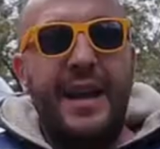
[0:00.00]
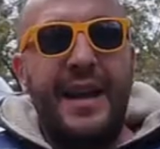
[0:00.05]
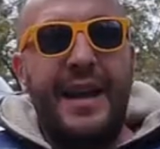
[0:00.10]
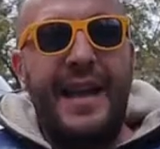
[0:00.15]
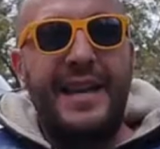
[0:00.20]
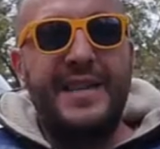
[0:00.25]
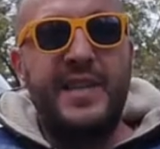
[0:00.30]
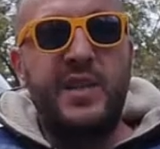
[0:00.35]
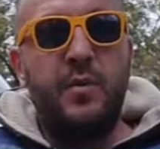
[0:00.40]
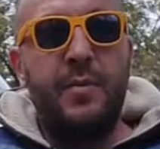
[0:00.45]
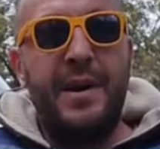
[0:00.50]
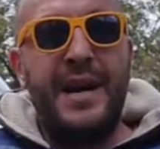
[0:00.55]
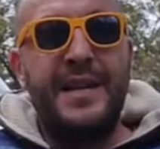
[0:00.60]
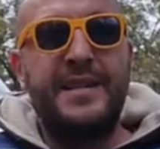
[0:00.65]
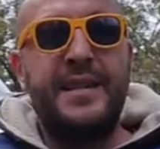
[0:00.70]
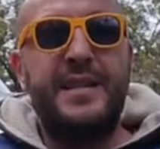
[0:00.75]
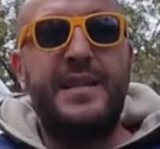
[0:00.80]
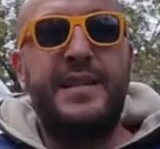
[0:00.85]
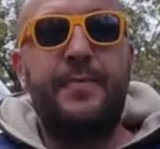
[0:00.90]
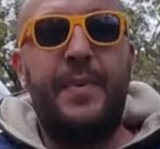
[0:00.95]

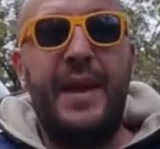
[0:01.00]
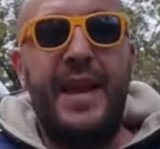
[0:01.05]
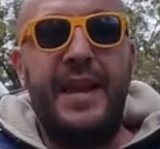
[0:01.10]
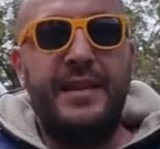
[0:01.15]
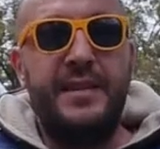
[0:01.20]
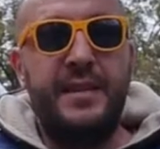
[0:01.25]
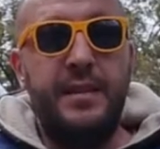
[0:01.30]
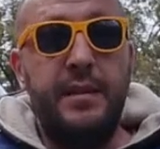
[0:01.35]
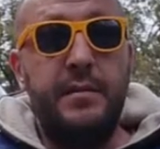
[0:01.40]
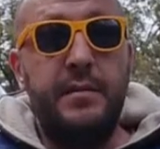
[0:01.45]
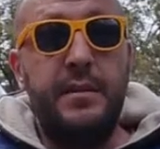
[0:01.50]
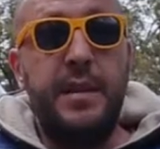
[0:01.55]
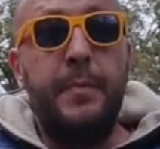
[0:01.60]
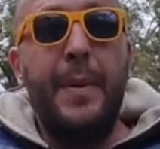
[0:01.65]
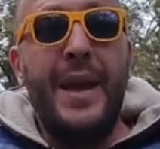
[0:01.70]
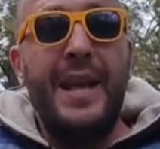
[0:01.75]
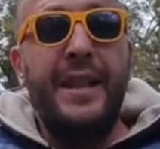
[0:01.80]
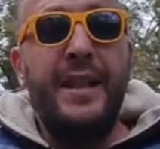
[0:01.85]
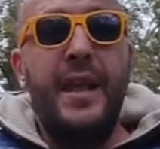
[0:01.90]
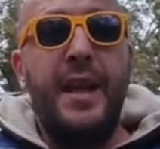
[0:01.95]
customized space
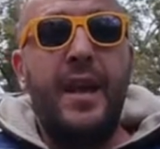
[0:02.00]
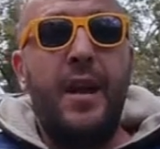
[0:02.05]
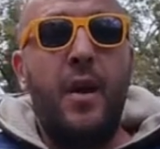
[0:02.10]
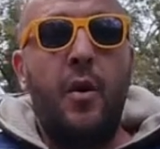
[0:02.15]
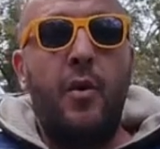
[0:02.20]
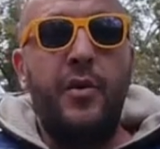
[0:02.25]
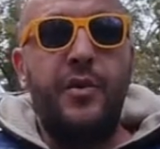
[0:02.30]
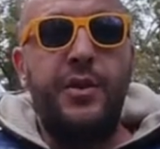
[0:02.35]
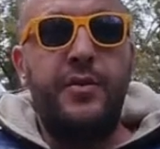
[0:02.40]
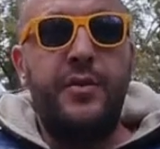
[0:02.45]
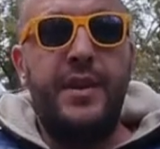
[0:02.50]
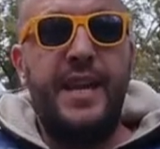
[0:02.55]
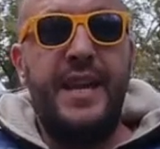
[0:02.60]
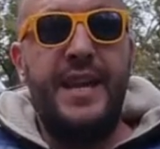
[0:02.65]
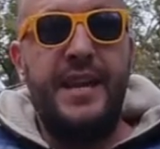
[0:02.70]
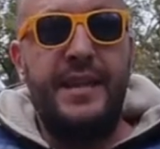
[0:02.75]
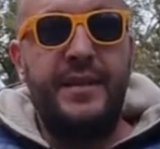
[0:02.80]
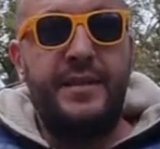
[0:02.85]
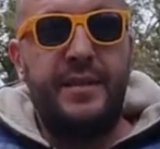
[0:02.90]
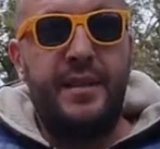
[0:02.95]
depending on your
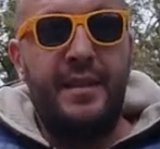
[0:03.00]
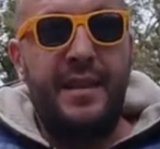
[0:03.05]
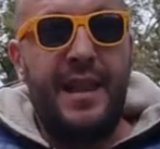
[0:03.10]
needs,